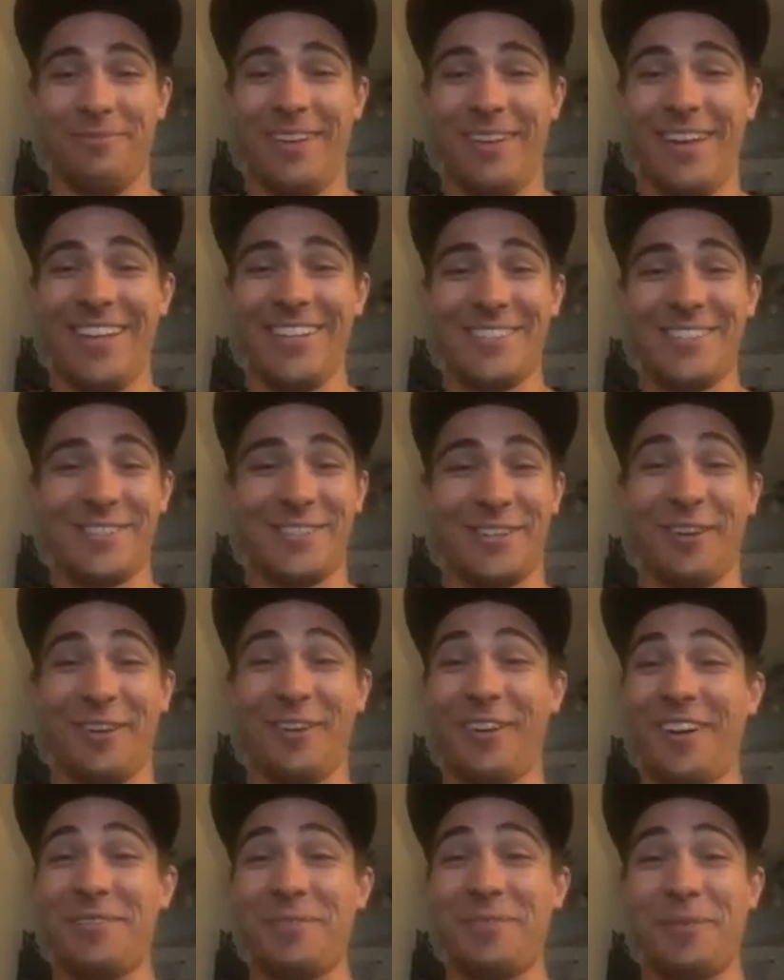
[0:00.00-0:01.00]
make sure
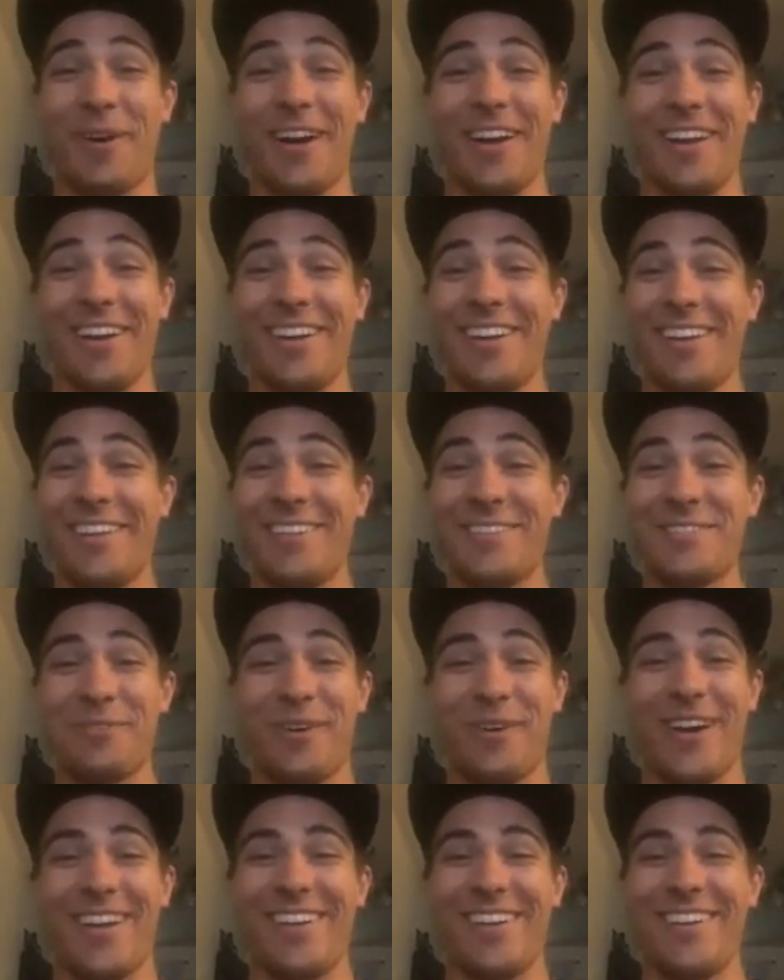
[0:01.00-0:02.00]
it's
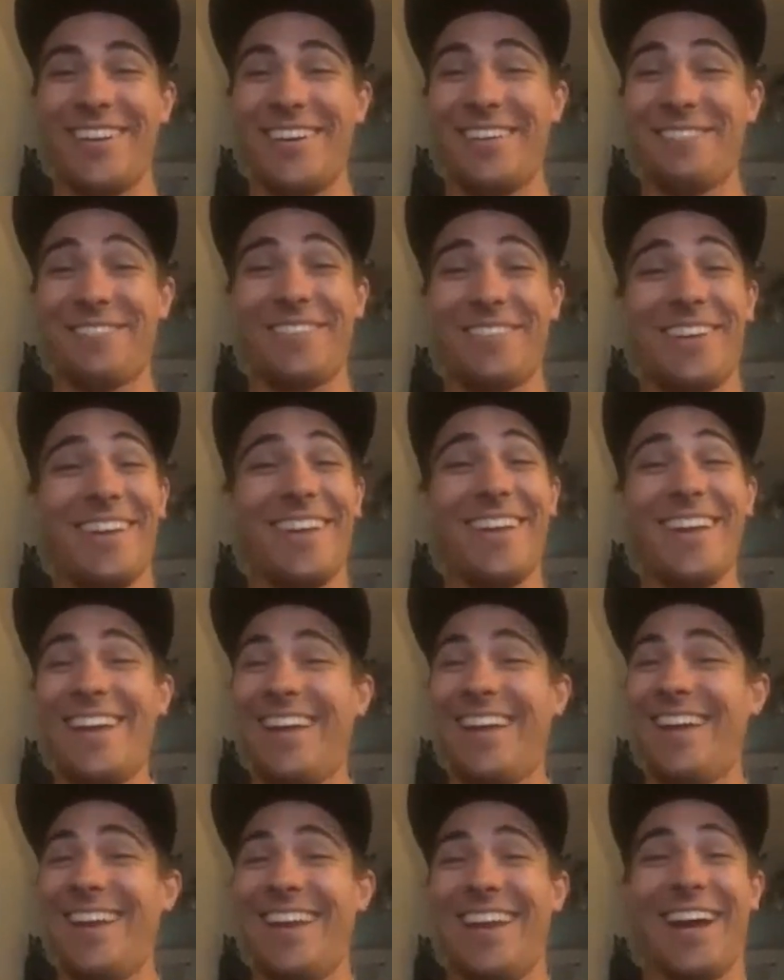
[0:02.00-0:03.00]
wide enough,
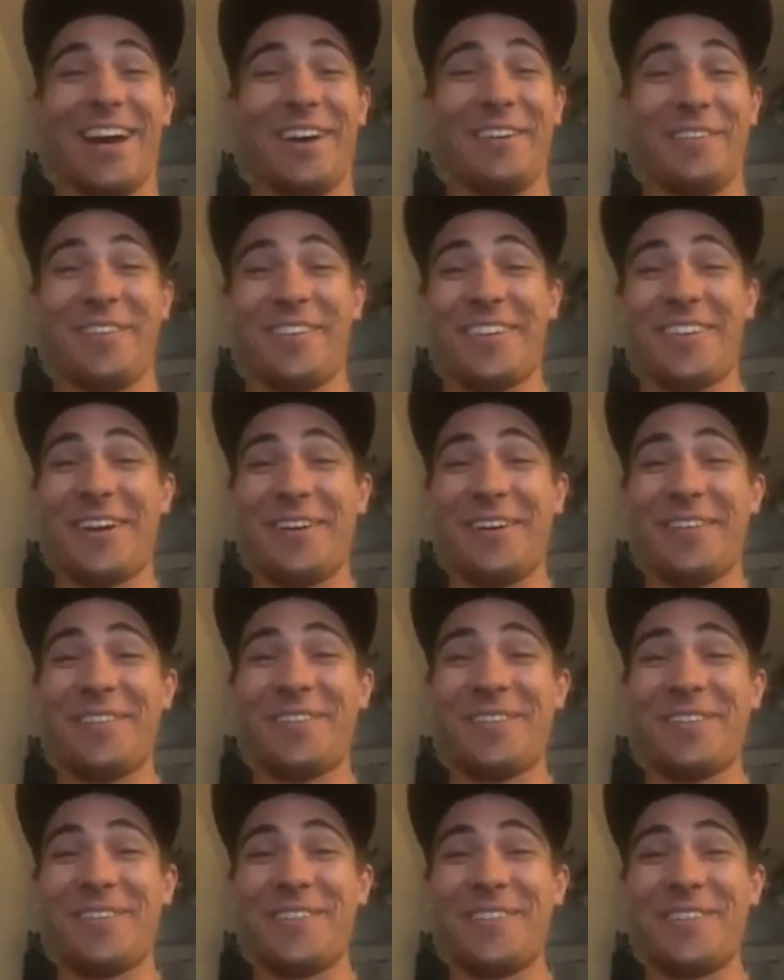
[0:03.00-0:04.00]
and I will go
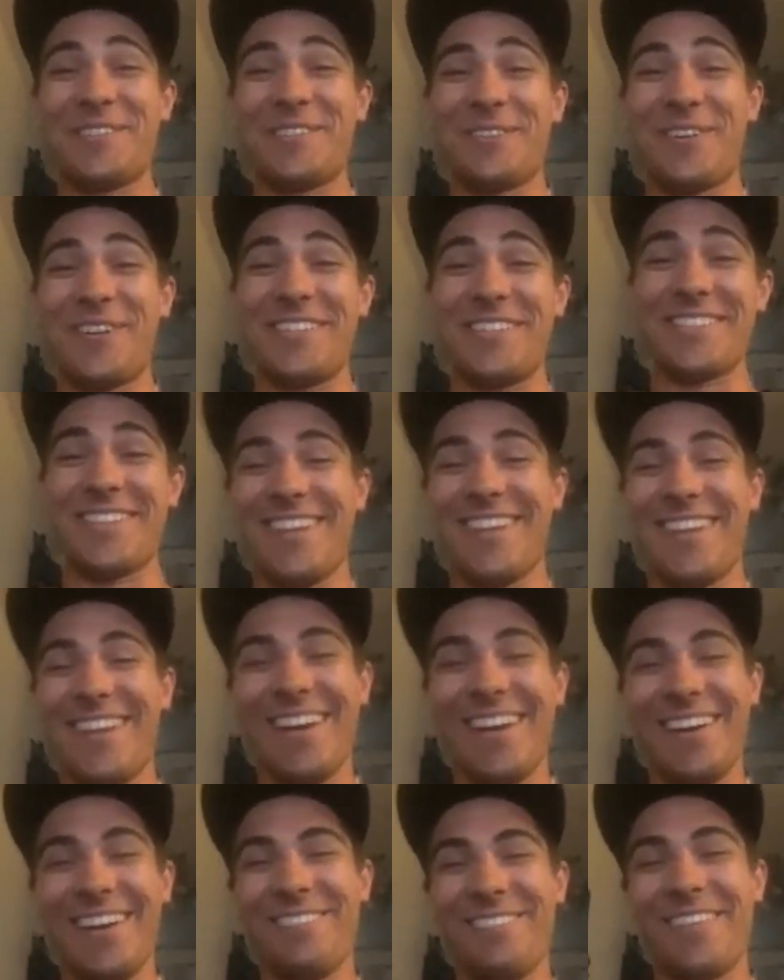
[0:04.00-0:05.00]
through the trees.
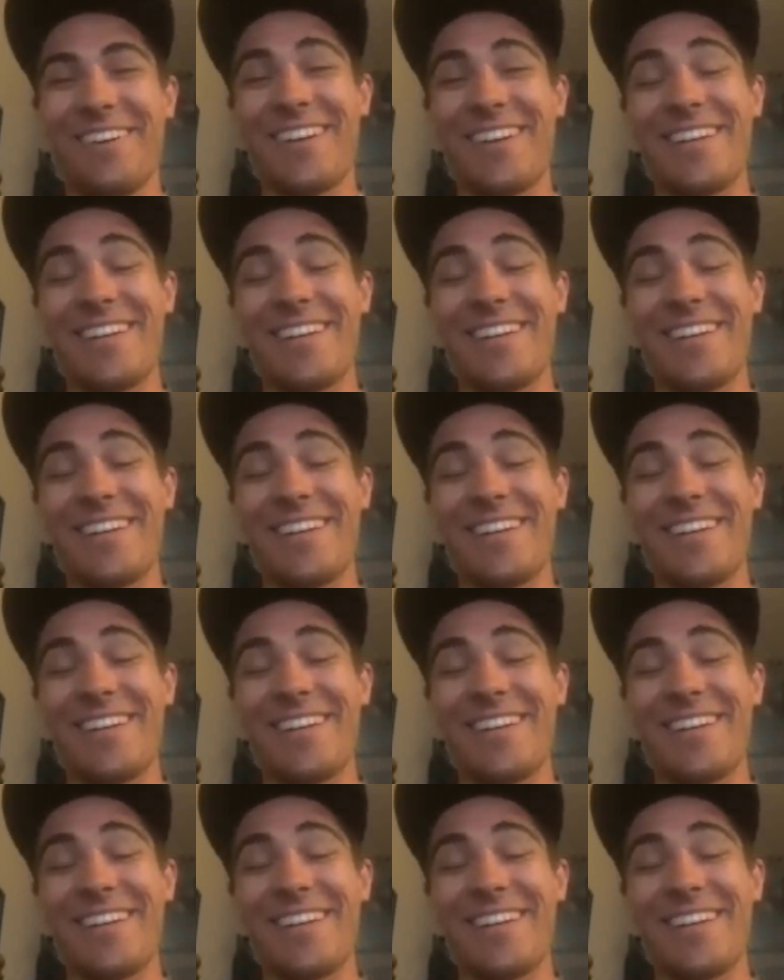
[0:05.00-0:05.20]
But